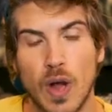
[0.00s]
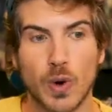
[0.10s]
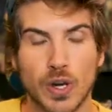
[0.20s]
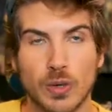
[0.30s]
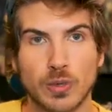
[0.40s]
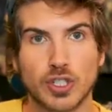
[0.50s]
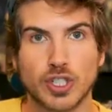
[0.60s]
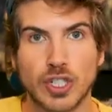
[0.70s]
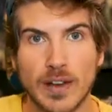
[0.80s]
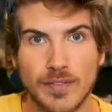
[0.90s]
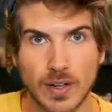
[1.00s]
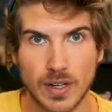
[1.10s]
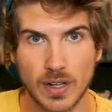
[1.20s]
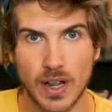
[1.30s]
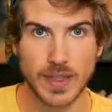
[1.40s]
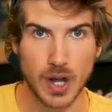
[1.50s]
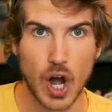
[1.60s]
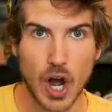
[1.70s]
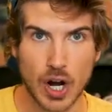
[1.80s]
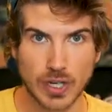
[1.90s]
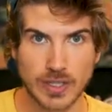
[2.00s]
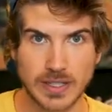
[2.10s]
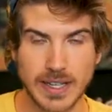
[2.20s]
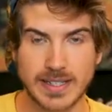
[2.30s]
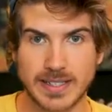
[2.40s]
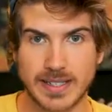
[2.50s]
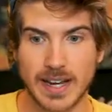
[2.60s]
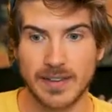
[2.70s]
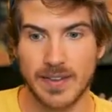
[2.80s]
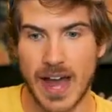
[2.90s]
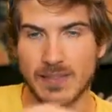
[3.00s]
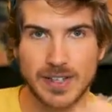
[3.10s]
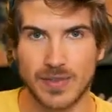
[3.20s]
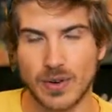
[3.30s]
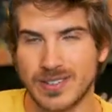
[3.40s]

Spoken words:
where you will shuffle the cards instead of having to vote,